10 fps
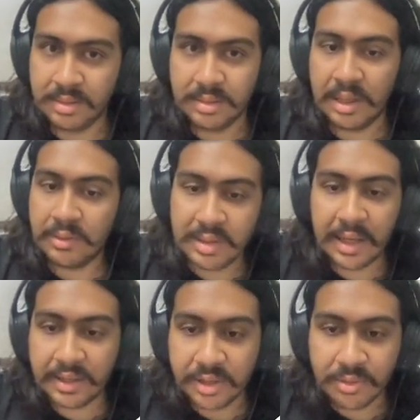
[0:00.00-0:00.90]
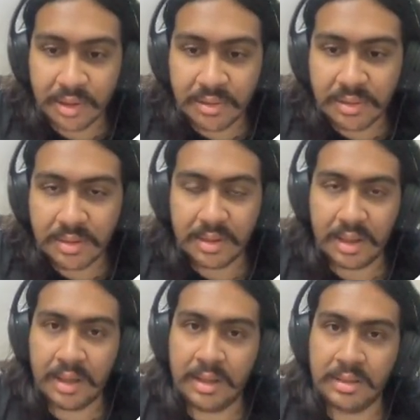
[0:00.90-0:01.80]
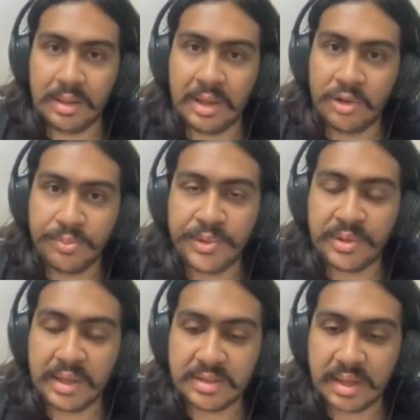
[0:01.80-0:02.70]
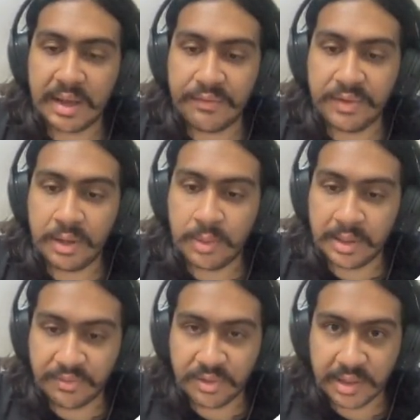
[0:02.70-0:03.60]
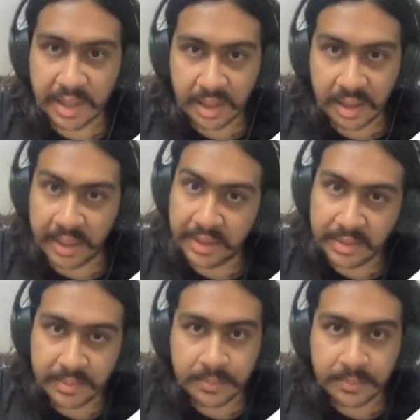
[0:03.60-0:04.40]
I would thank you all, and I hope you guys have a wonderful day ahead.